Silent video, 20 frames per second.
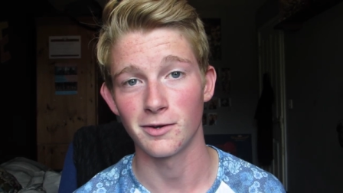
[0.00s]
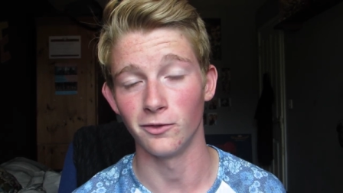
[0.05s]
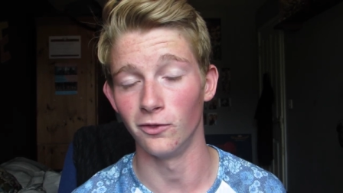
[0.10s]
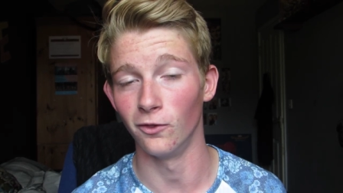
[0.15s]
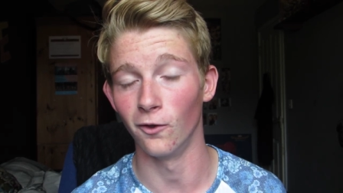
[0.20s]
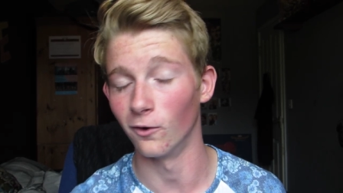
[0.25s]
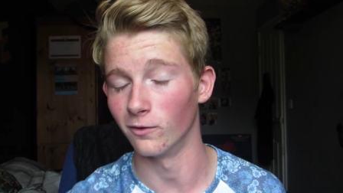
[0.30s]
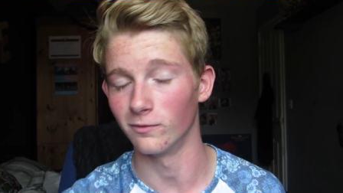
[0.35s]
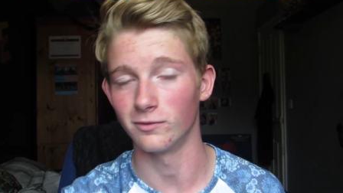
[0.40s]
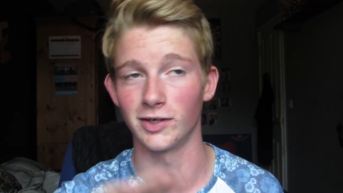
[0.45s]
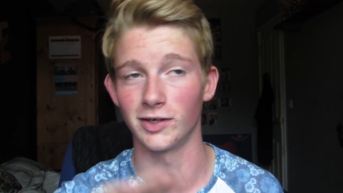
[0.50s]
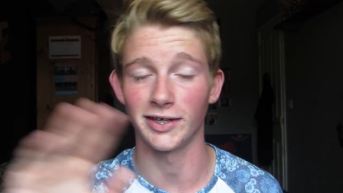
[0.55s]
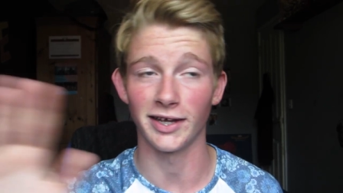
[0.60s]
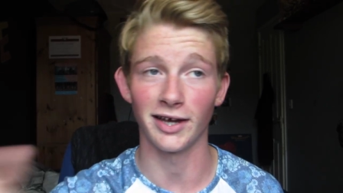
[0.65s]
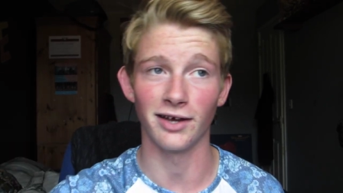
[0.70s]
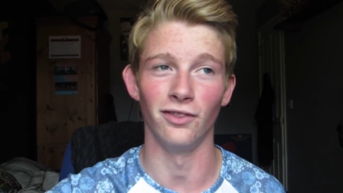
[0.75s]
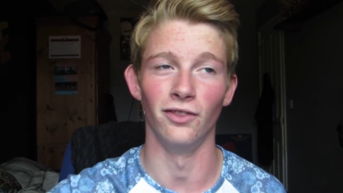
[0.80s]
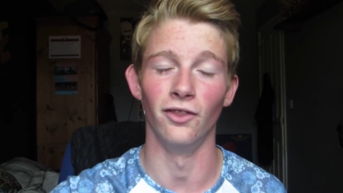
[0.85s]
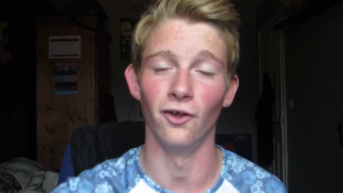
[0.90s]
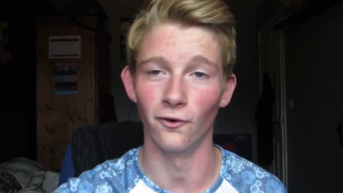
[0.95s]
Not,
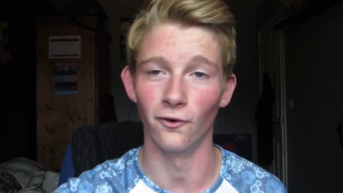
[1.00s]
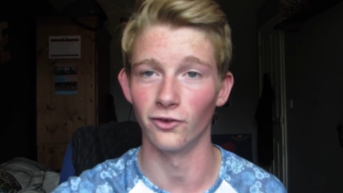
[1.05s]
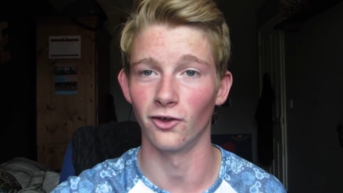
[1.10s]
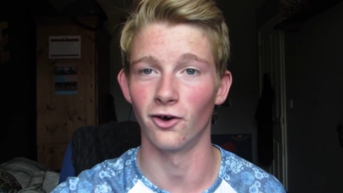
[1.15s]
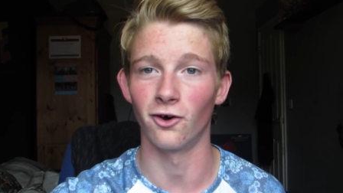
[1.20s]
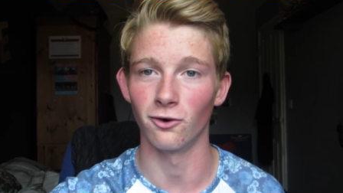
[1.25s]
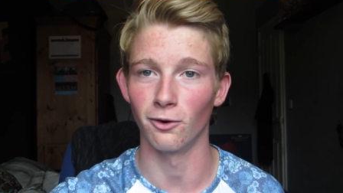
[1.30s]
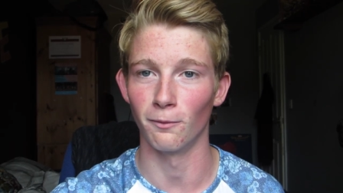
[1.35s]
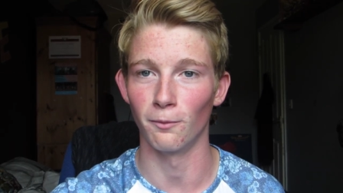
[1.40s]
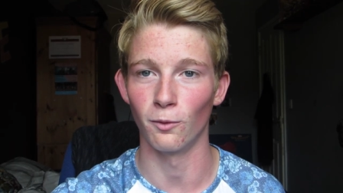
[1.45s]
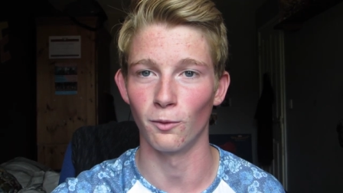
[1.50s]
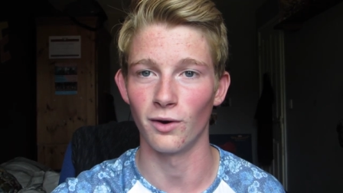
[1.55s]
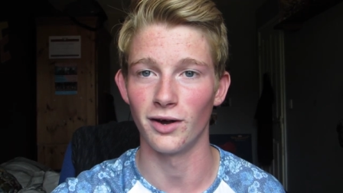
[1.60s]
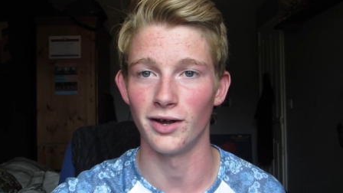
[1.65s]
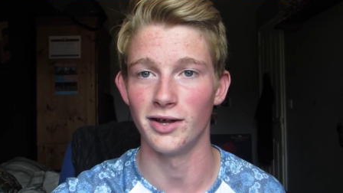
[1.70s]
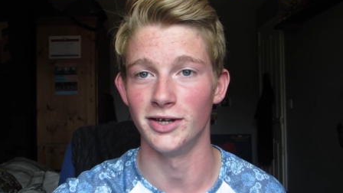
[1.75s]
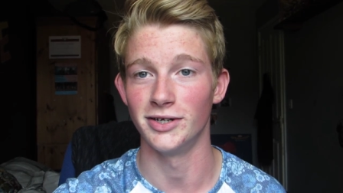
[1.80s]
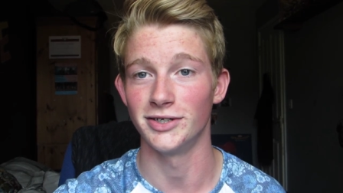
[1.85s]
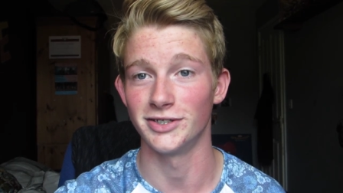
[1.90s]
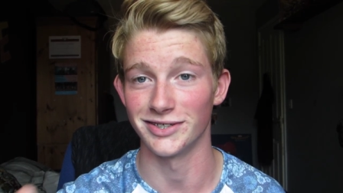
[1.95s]
again, not in a horrible
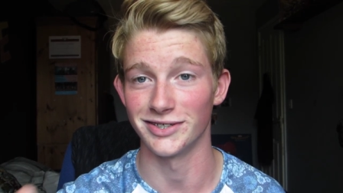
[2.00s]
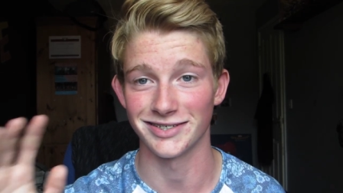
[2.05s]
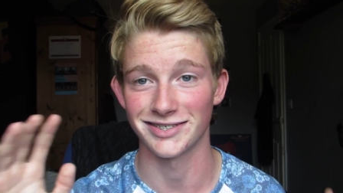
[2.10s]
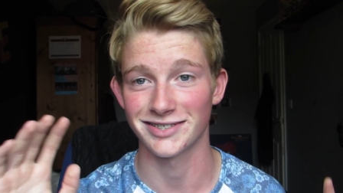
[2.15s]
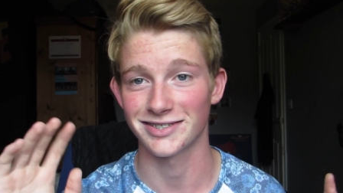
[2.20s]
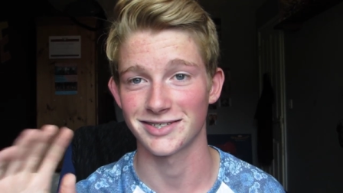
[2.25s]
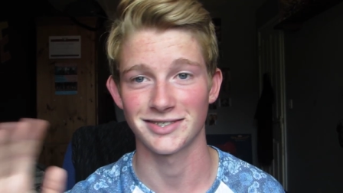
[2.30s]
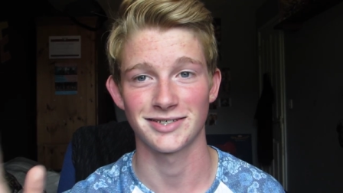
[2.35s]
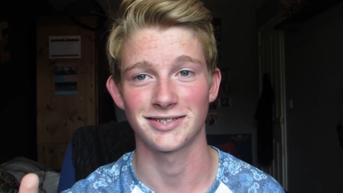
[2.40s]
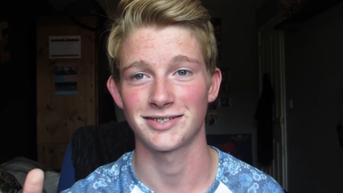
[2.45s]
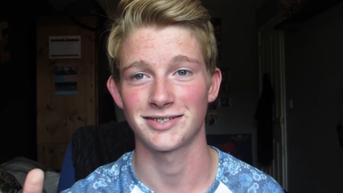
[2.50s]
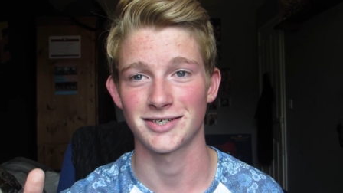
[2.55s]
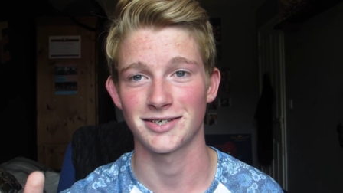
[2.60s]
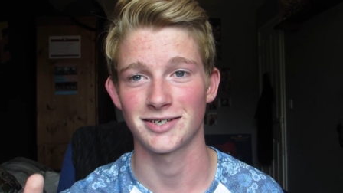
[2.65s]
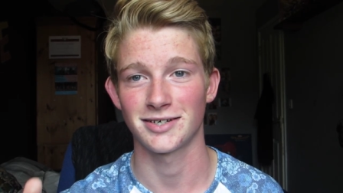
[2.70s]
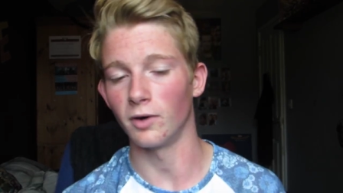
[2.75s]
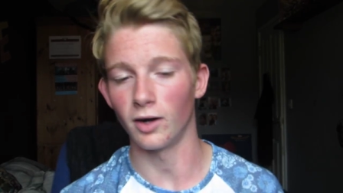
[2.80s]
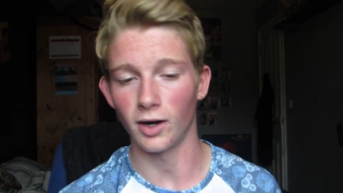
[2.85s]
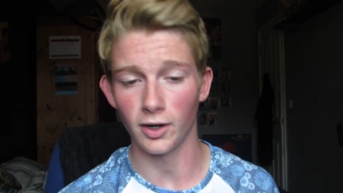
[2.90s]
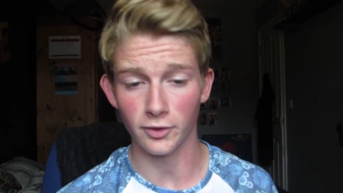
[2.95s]
way, just. But